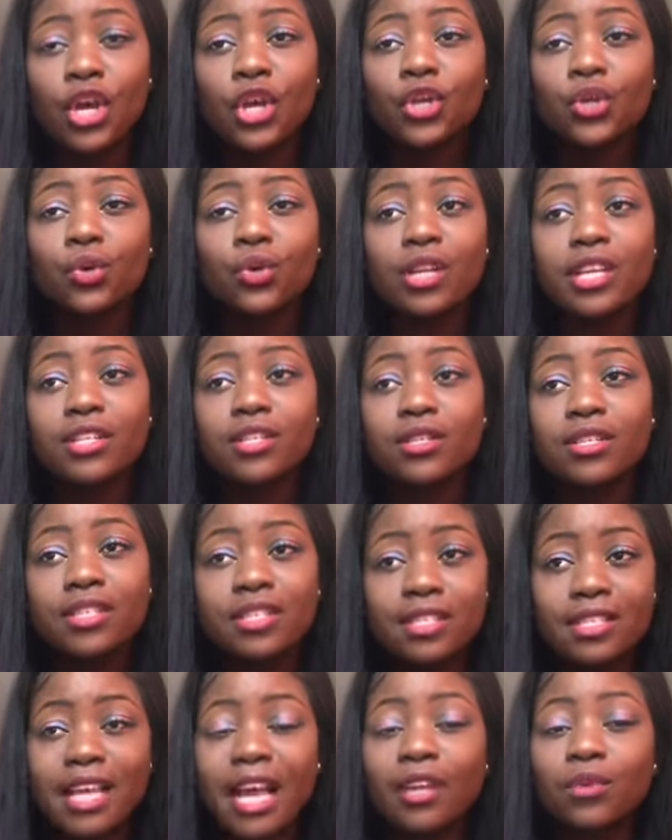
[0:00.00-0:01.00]
you need to
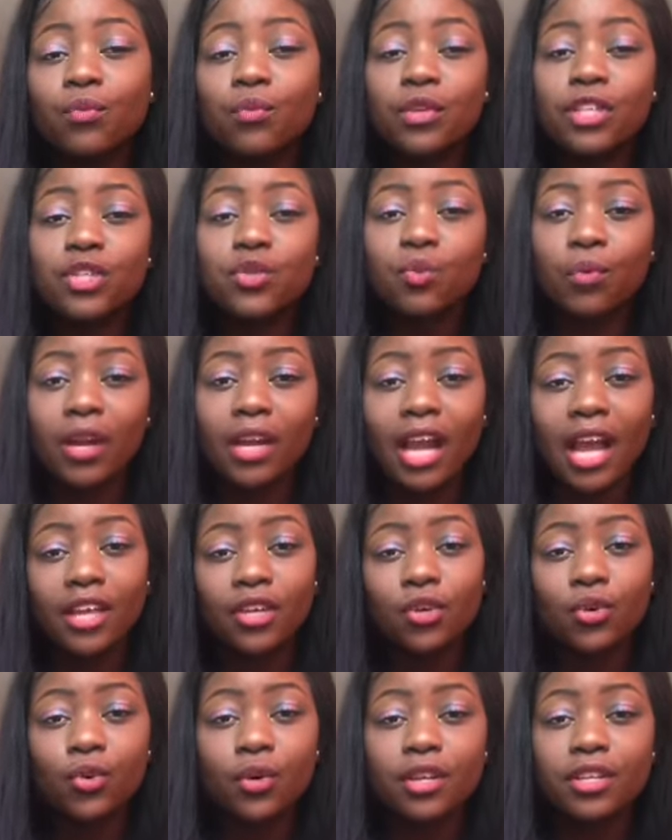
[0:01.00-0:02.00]
decide which one are
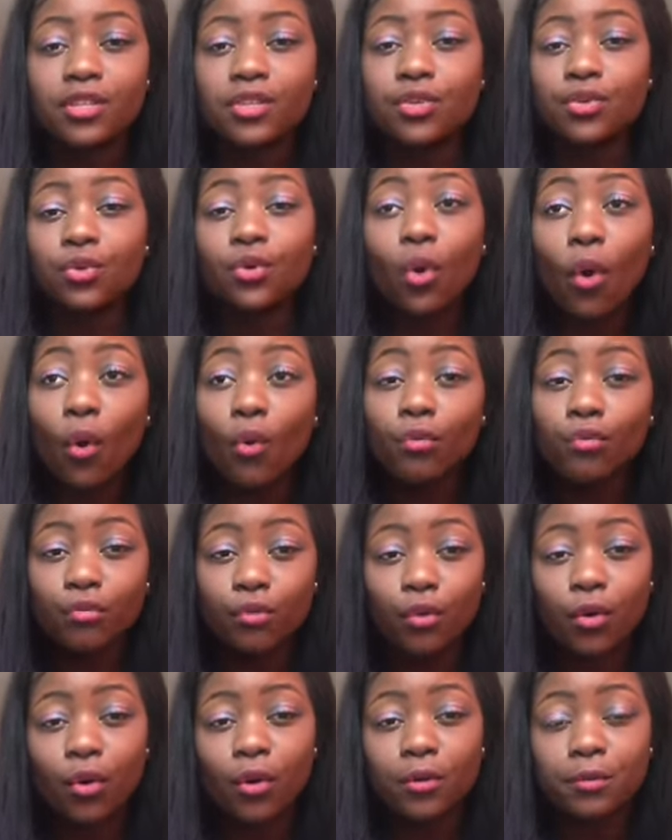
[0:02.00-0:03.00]
you going to go
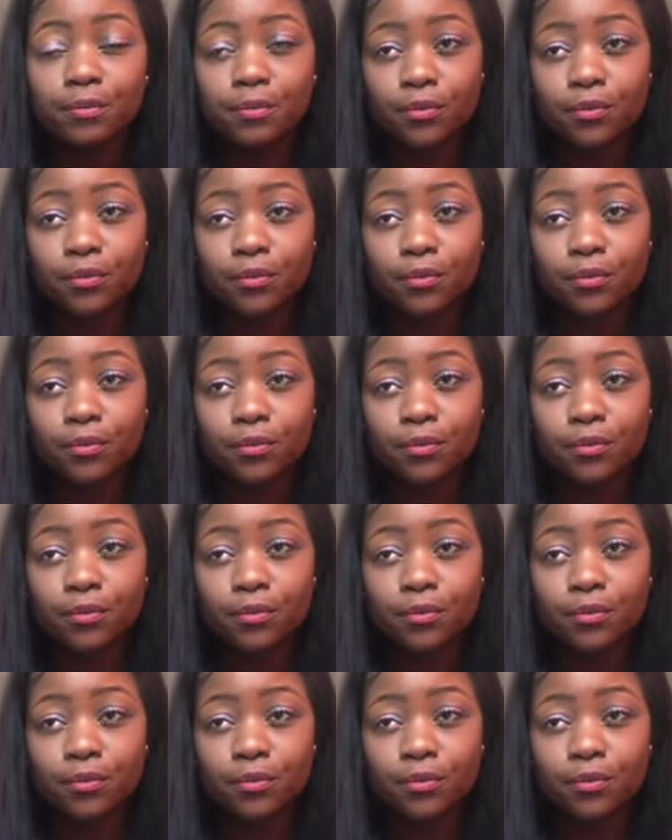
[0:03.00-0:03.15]
for.